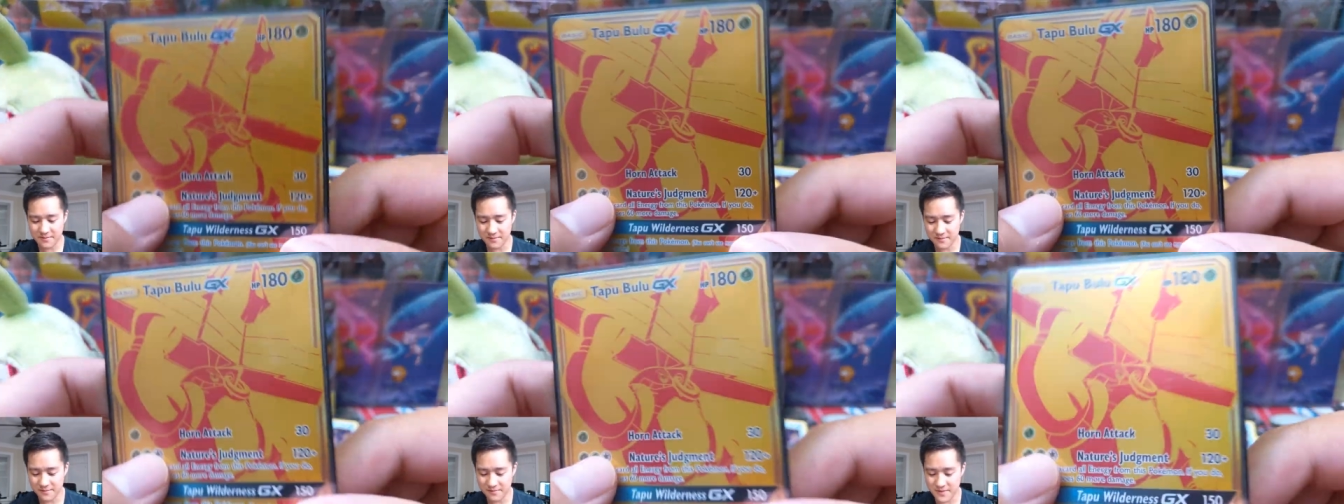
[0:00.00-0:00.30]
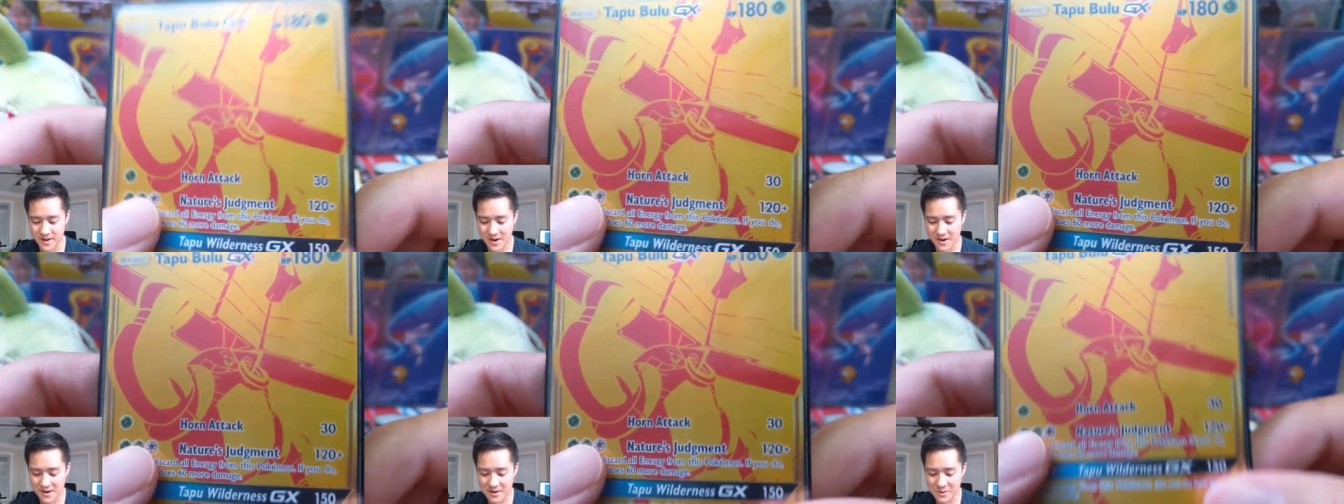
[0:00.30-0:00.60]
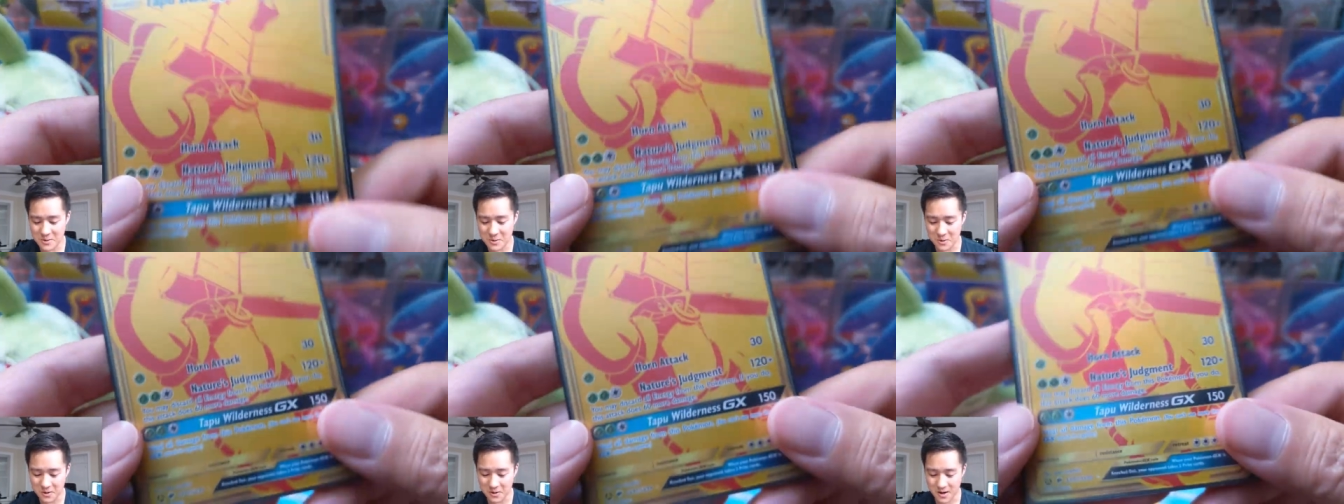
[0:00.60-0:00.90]
Very
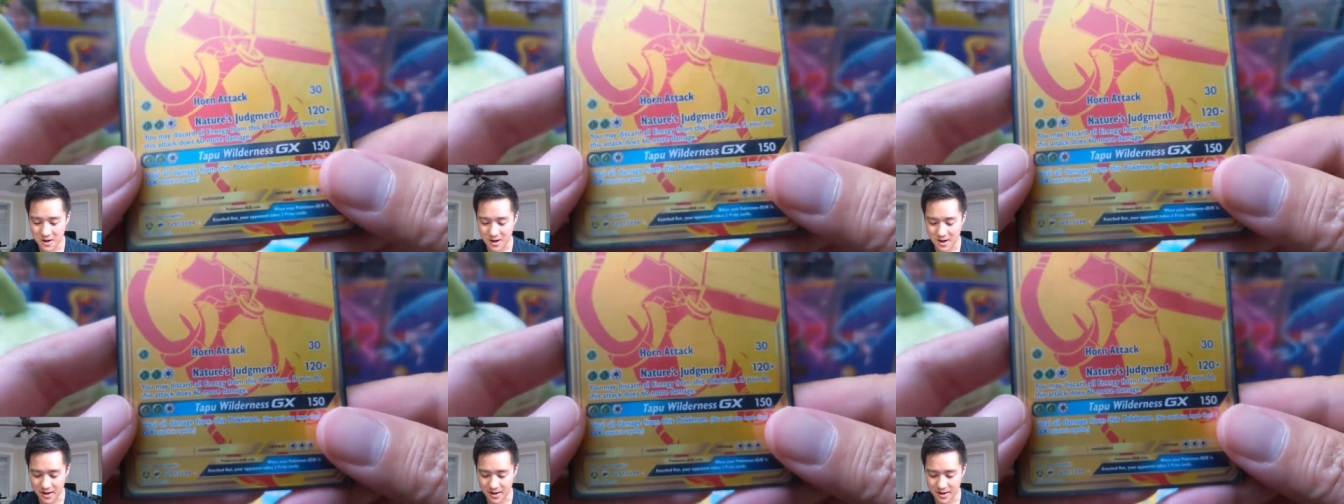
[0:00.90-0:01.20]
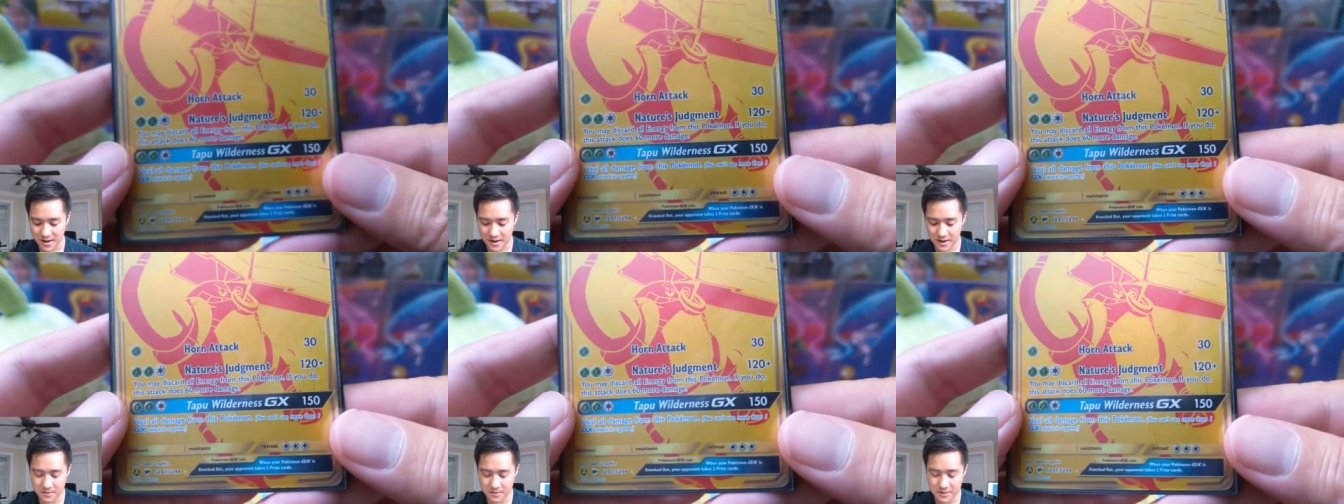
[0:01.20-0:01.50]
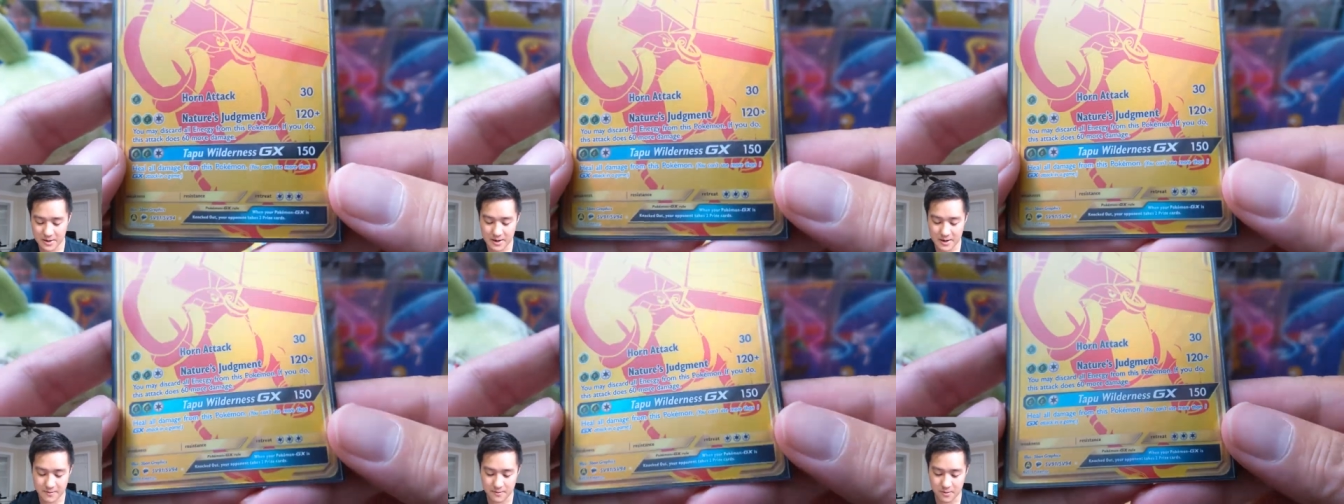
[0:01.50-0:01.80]
cool card. I don't
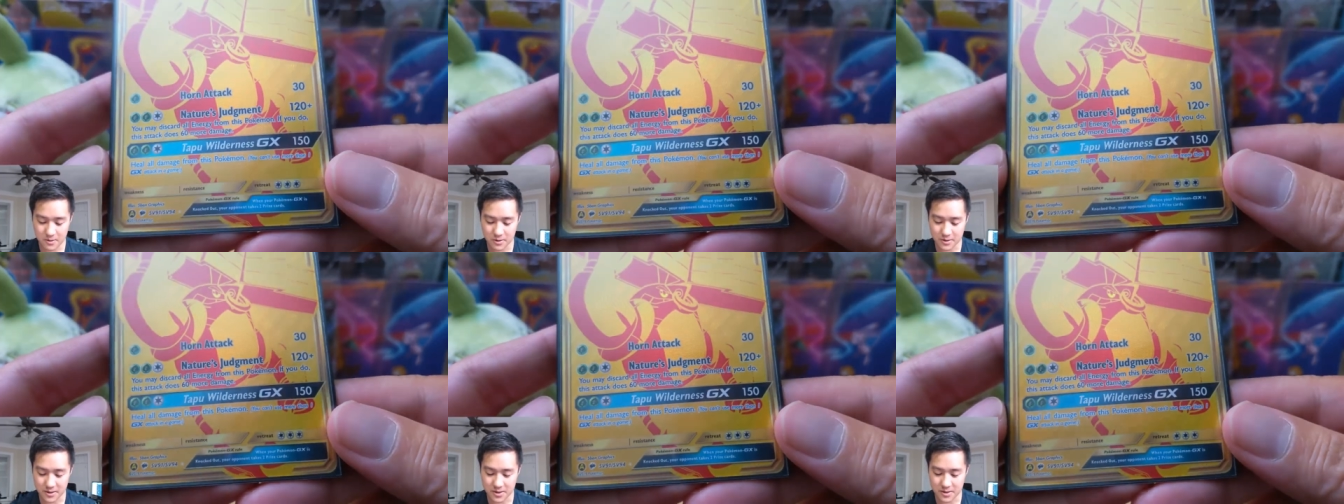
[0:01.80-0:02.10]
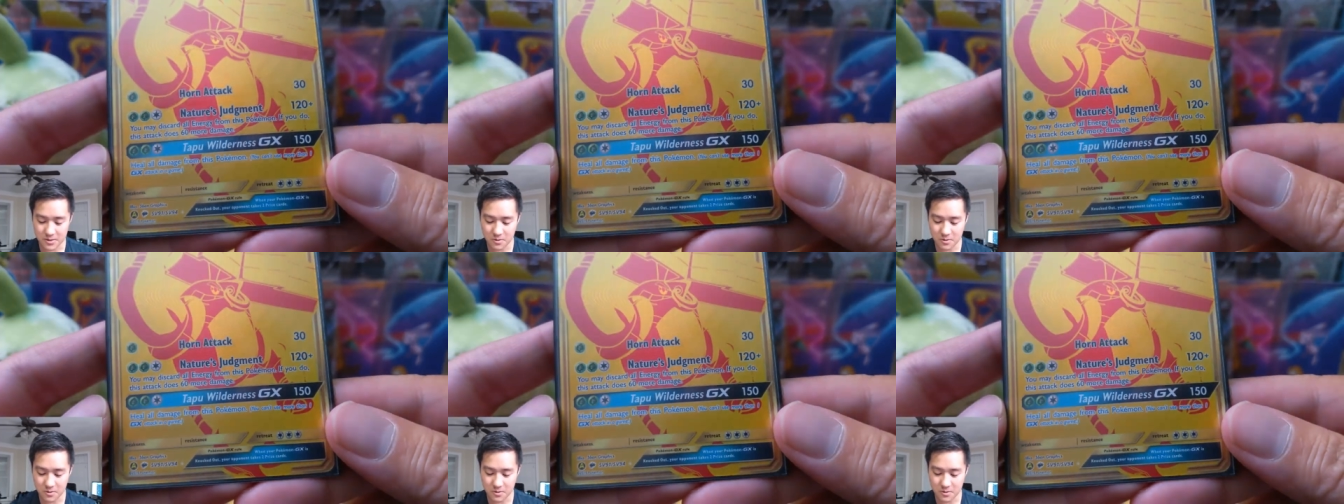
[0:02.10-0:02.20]
think I ever looked this.